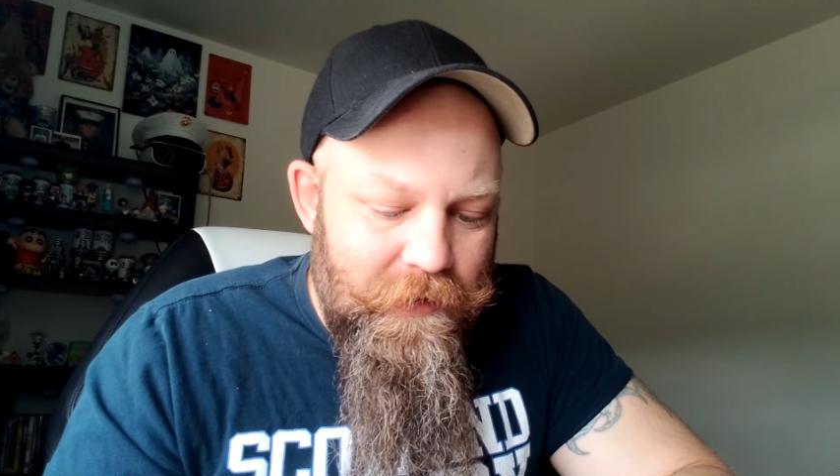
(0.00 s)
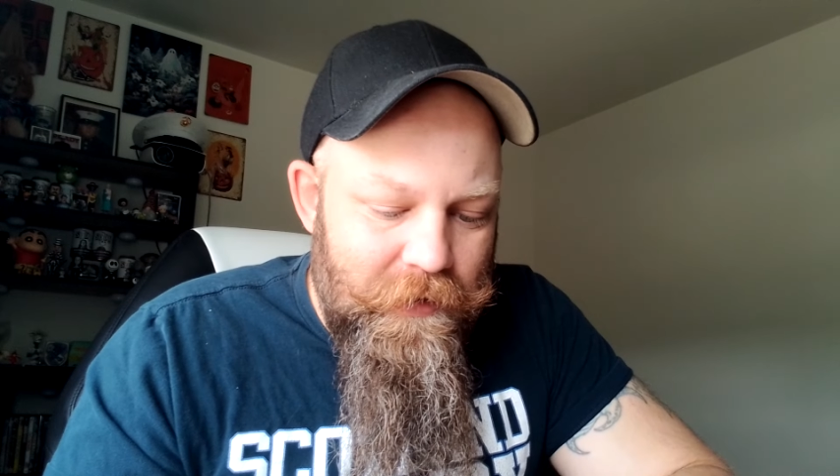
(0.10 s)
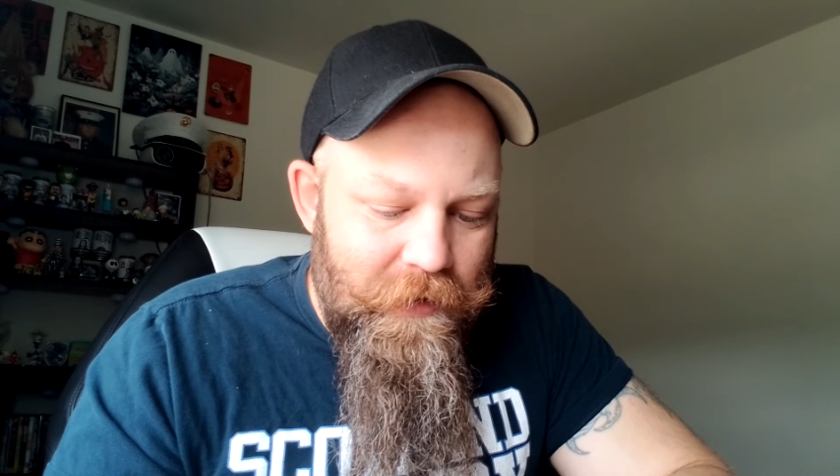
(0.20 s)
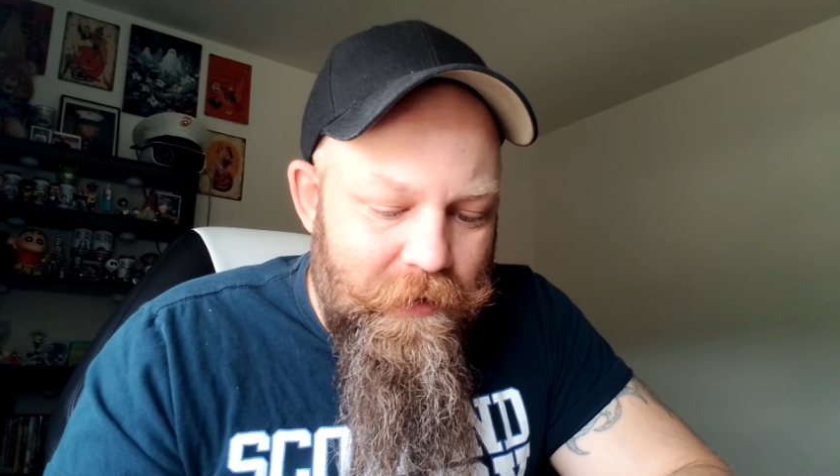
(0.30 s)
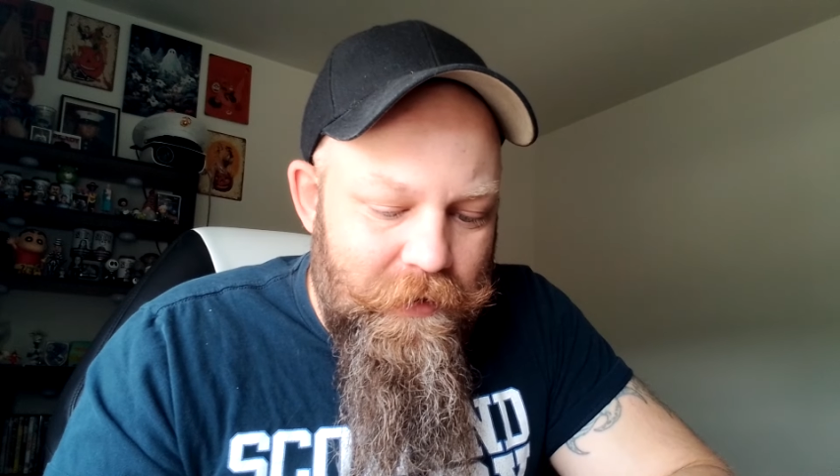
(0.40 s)

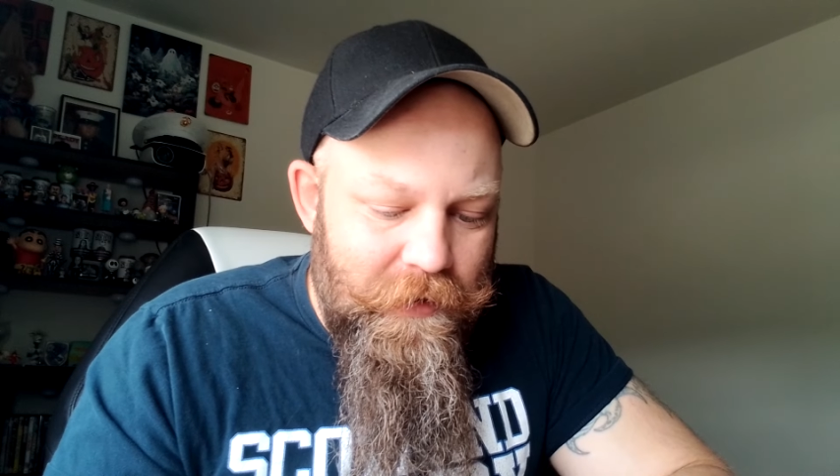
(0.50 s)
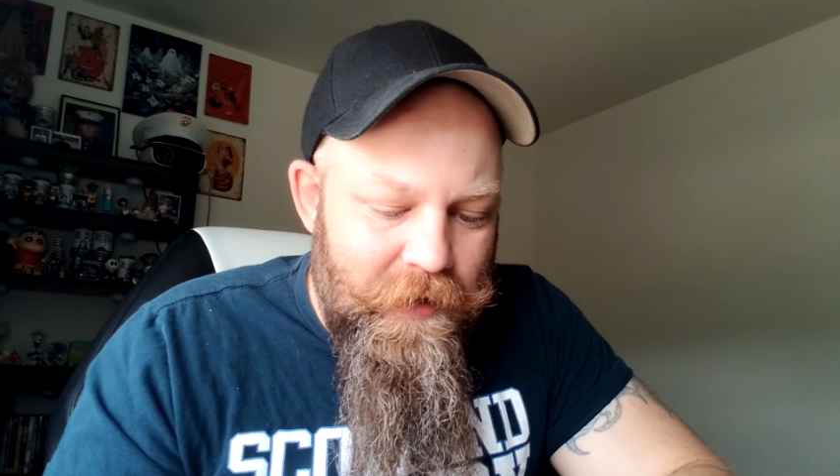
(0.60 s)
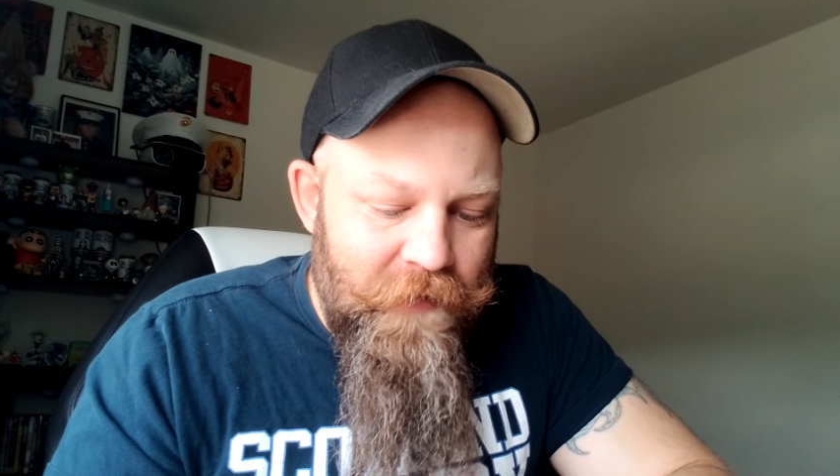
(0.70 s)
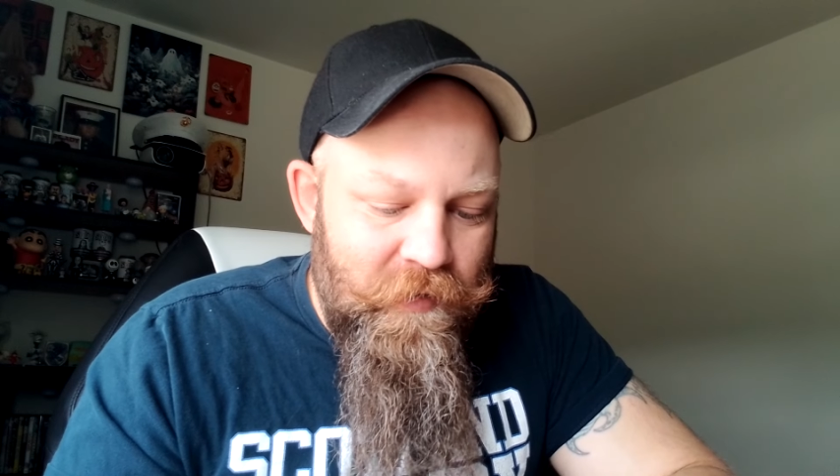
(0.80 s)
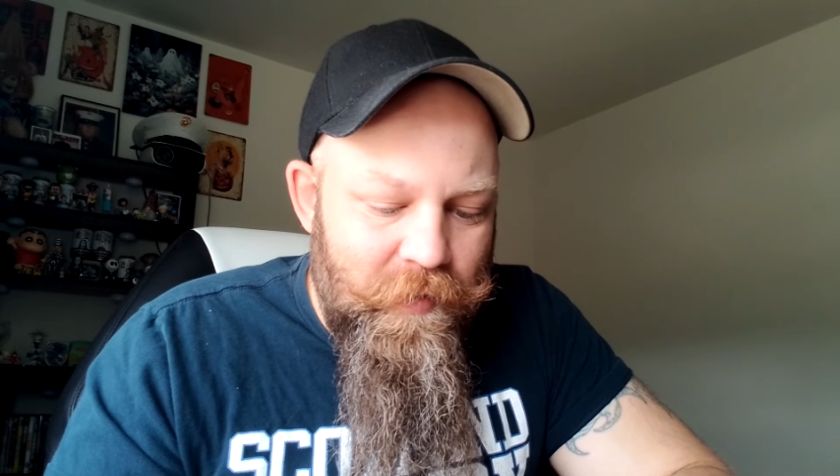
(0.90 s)
and an
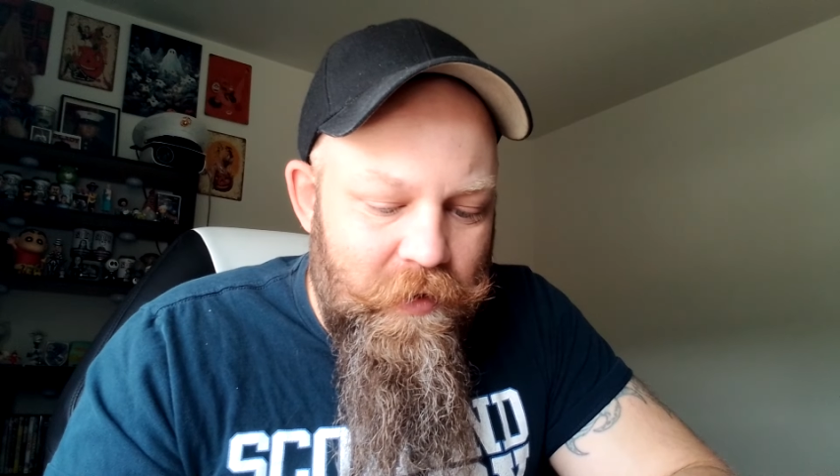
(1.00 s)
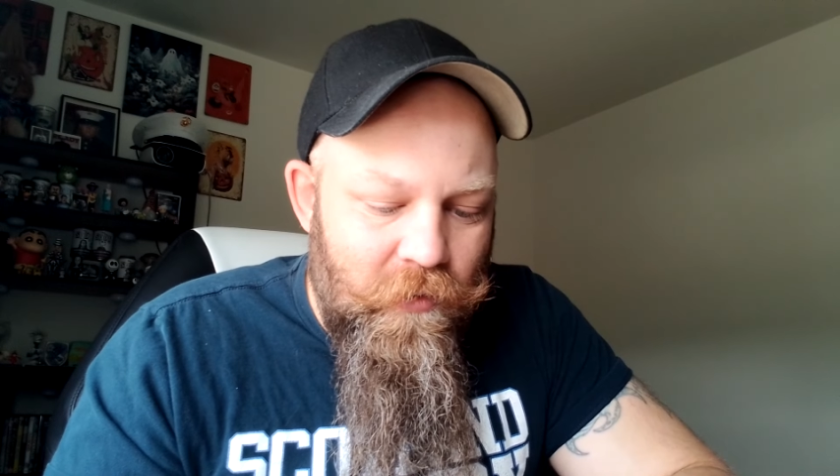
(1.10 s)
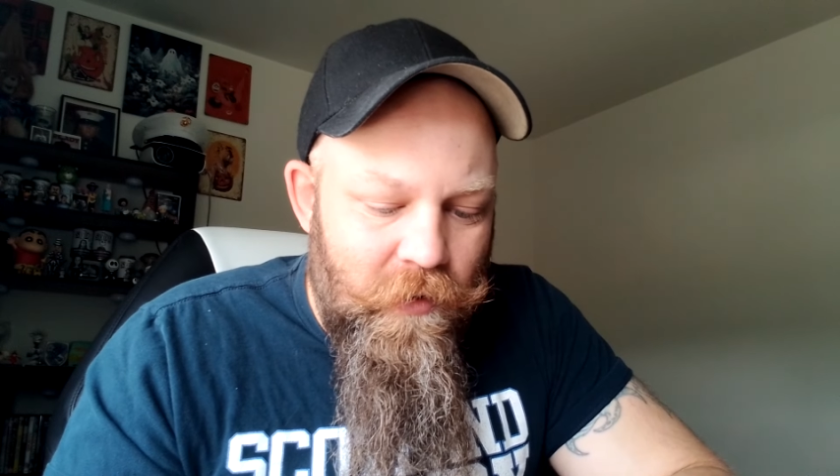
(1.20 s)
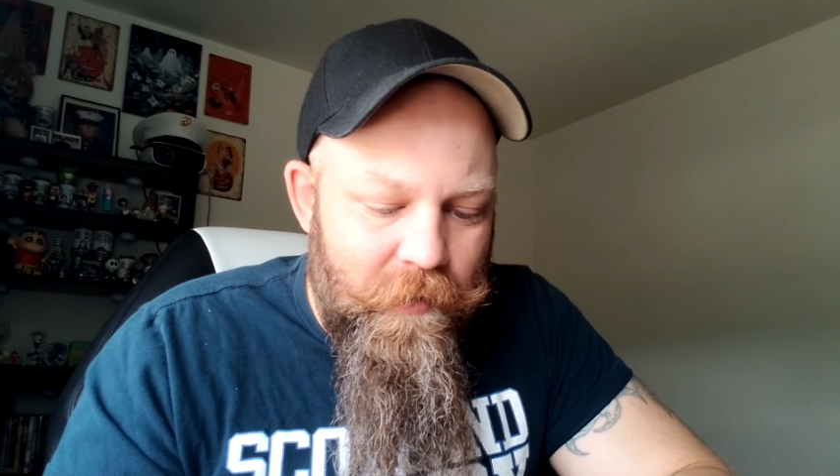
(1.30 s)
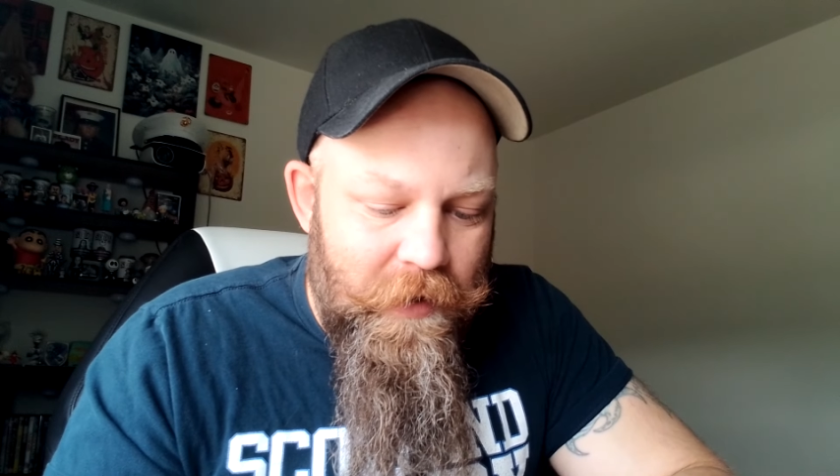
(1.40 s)
MVP
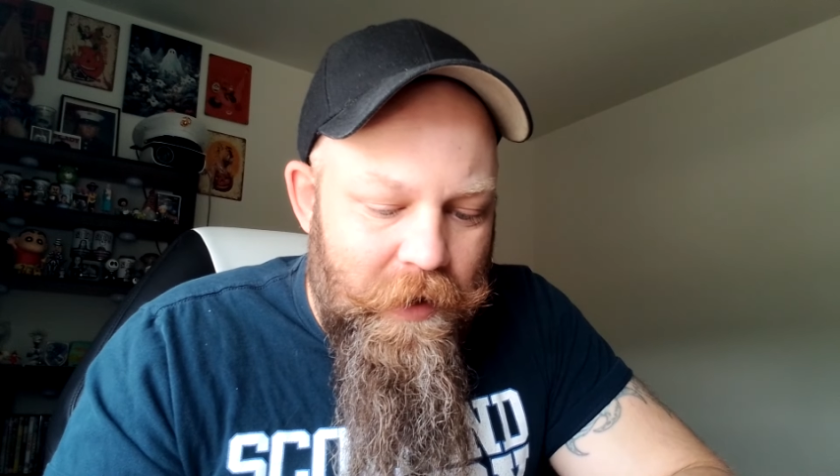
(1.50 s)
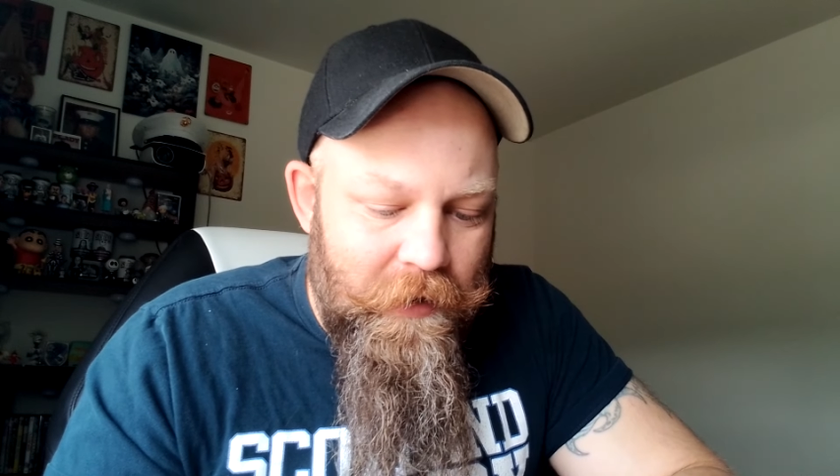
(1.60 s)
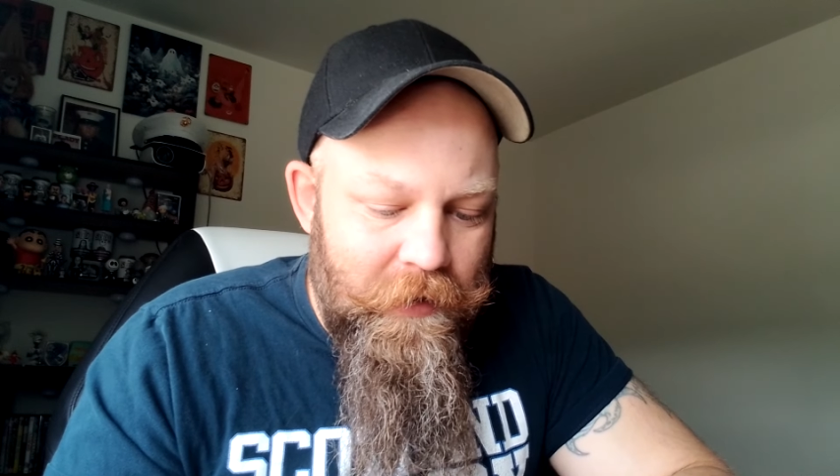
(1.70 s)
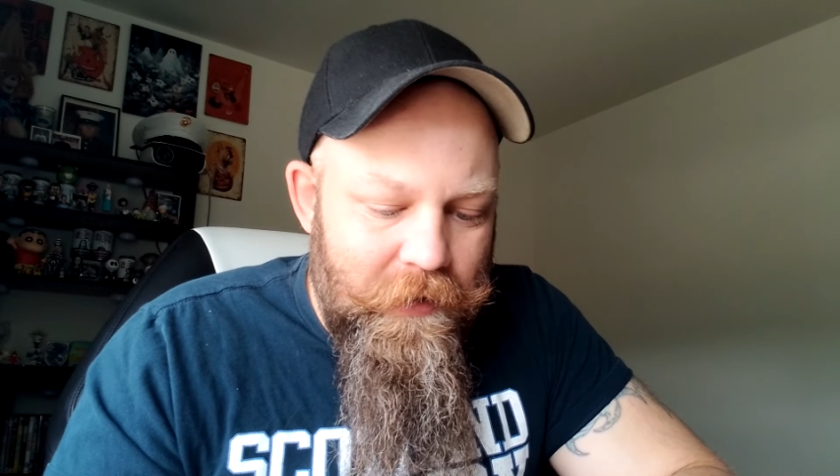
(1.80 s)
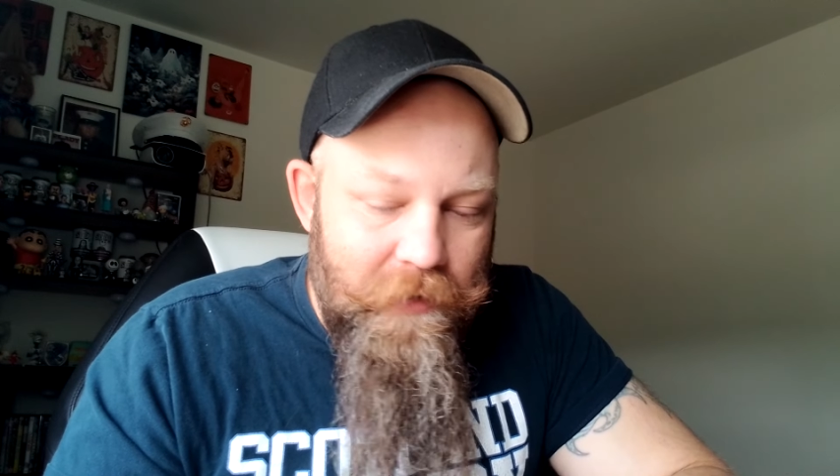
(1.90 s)
quarterback,